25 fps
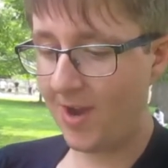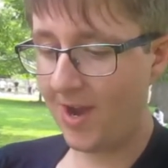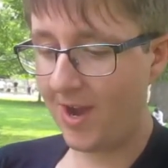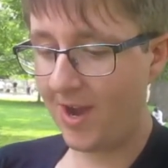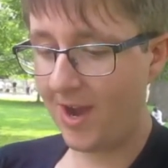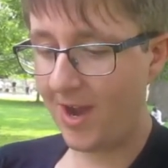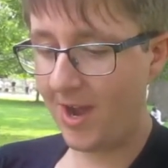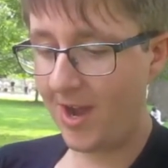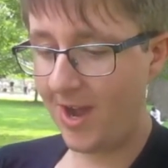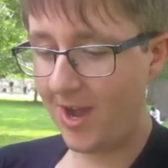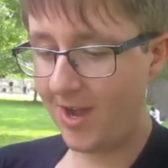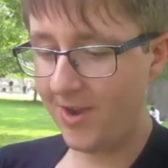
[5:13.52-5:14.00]

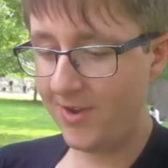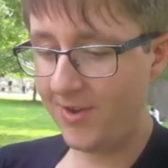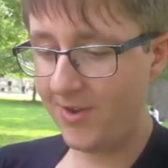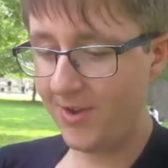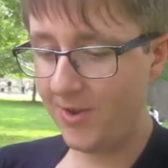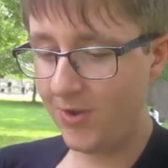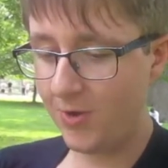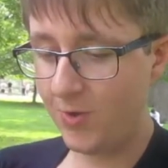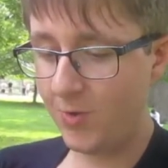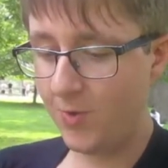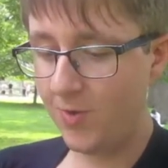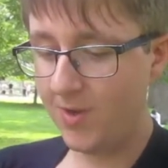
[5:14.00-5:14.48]
a
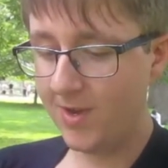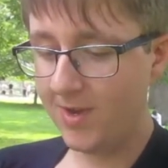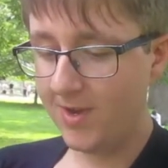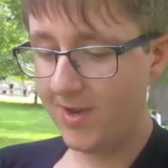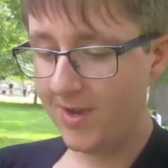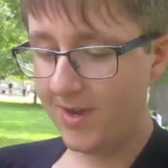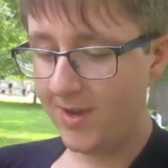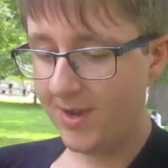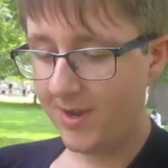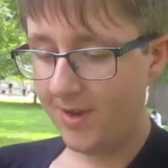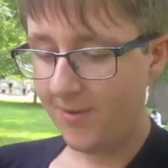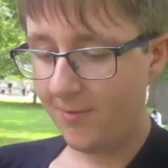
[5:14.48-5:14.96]
Hundo
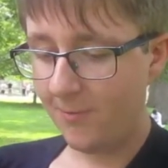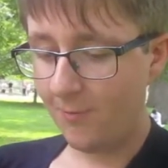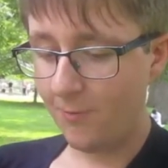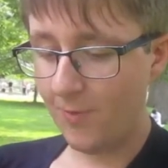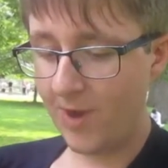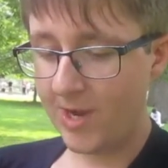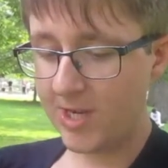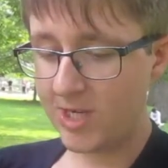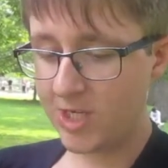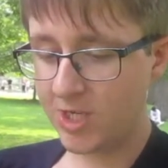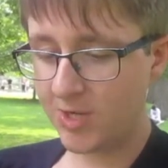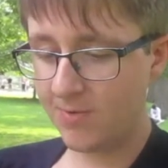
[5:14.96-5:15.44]

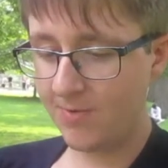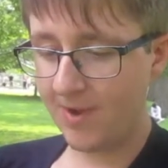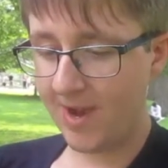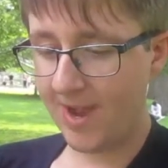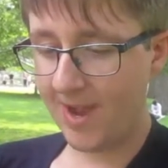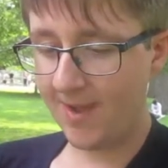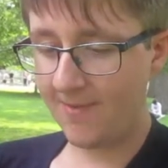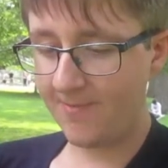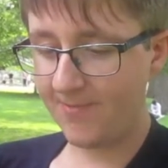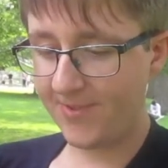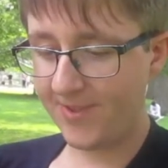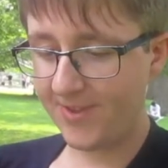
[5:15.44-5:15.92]

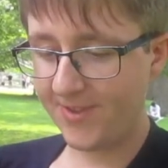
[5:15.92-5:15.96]
Reshiram